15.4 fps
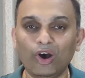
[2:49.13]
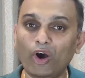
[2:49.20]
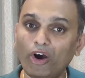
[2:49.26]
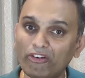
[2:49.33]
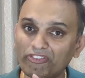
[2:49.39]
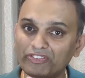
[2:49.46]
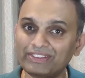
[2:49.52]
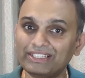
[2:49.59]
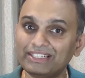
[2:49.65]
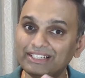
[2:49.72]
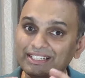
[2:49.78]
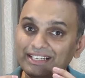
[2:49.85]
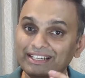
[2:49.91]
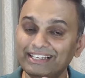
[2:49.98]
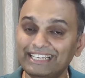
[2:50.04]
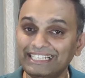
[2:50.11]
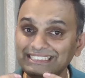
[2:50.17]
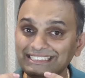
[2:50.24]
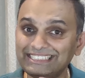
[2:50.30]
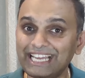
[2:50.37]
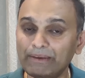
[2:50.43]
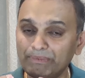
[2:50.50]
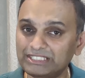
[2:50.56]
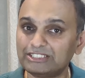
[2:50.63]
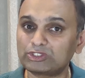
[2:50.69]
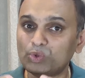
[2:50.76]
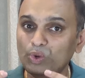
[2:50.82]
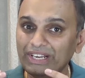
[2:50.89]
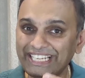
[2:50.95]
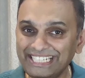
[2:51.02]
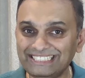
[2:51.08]
of the INSEAD Business
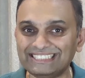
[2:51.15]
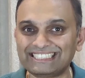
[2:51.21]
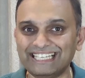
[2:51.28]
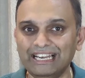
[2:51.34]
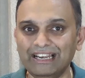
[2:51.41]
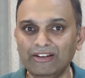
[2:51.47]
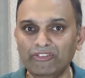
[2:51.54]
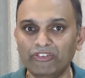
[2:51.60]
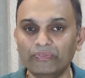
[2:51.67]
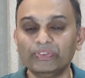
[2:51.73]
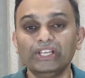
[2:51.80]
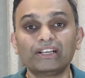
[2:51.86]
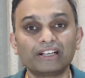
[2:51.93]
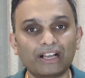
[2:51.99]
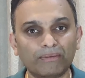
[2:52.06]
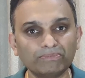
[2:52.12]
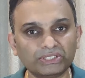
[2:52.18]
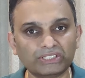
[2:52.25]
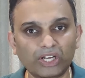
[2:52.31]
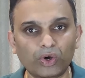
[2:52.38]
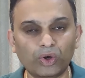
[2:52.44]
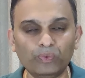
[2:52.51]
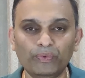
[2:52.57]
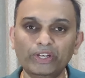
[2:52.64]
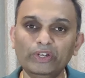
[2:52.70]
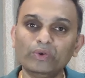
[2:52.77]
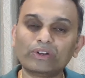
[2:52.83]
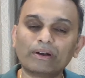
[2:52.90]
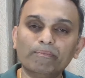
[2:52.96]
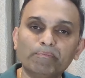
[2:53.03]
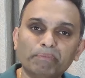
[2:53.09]
School itself comes down when
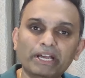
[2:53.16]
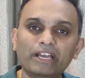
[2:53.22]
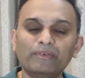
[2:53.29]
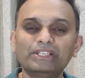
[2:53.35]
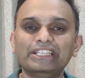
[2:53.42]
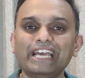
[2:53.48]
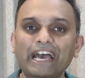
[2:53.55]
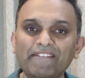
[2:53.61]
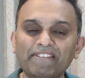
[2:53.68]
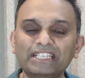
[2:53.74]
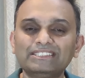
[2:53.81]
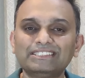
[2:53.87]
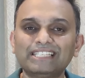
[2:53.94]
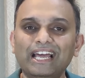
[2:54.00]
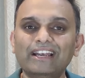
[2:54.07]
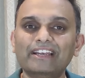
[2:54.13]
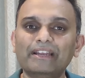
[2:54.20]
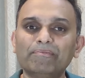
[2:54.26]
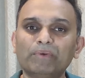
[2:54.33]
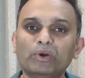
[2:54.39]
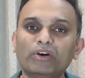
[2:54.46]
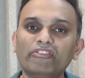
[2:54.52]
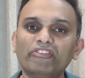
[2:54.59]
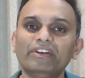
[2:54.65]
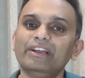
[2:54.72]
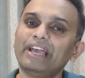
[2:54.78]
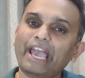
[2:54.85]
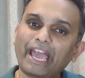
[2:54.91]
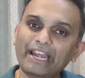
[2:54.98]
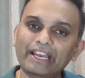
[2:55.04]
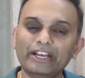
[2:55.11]
you compare with the average salary number of
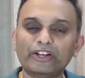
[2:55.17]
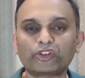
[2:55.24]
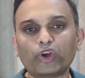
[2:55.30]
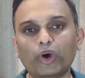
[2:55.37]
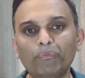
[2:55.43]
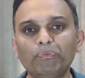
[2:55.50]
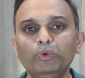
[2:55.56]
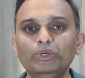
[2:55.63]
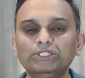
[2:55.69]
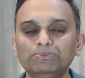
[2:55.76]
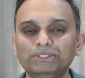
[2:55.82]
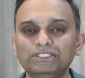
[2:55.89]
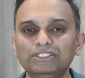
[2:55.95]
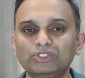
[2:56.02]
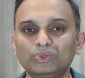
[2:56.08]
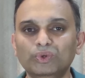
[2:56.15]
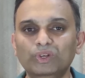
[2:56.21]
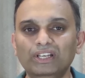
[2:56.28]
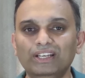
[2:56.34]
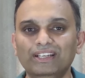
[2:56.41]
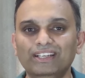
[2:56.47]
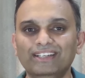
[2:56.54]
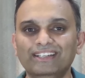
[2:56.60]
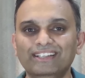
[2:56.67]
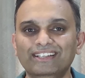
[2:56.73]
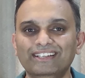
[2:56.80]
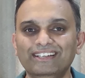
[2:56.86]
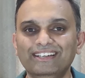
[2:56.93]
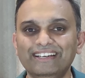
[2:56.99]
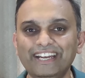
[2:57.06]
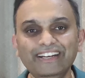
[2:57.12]
any top US business school.
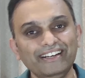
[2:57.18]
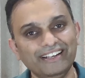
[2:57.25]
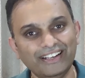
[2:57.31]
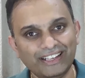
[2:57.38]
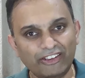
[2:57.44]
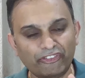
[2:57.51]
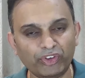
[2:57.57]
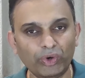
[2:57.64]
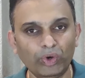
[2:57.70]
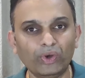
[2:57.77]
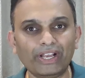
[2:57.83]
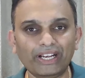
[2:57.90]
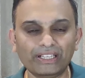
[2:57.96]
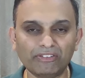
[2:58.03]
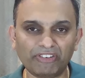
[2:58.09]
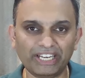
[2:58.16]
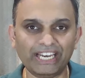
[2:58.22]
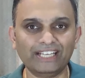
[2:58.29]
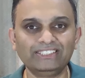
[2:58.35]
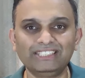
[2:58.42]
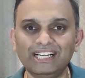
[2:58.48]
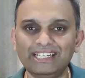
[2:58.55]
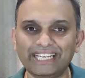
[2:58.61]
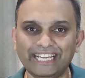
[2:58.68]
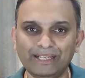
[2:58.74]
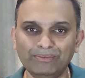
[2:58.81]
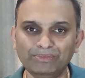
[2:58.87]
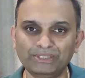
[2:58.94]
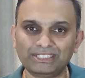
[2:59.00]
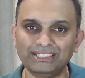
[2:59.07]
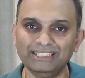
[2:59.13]
Right? If you look at the Financial
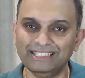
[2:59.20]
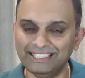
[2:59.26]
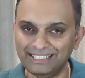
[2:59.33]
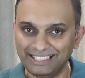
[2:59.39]
Times